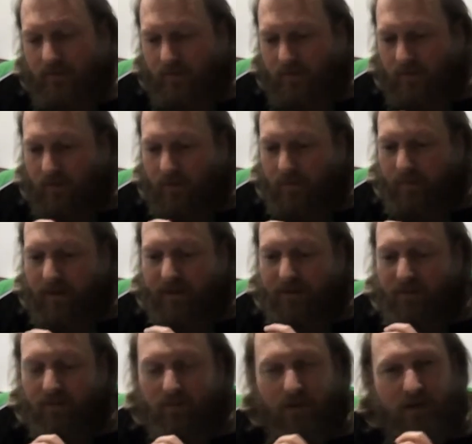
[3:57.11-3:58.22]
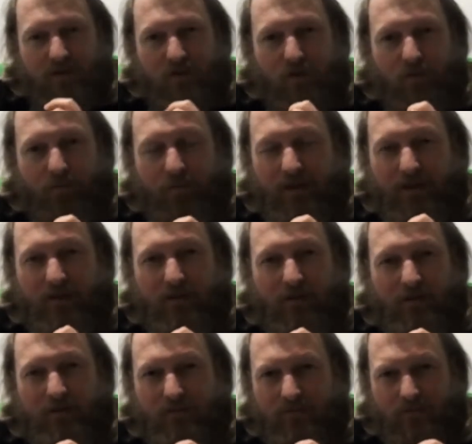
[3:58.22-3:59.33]
On the back of your throat. It's not bitter,
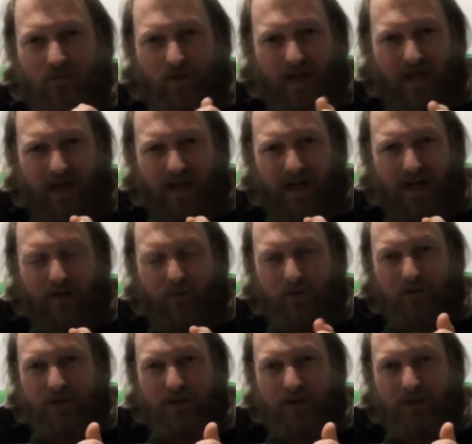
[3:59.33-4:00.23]
not hard or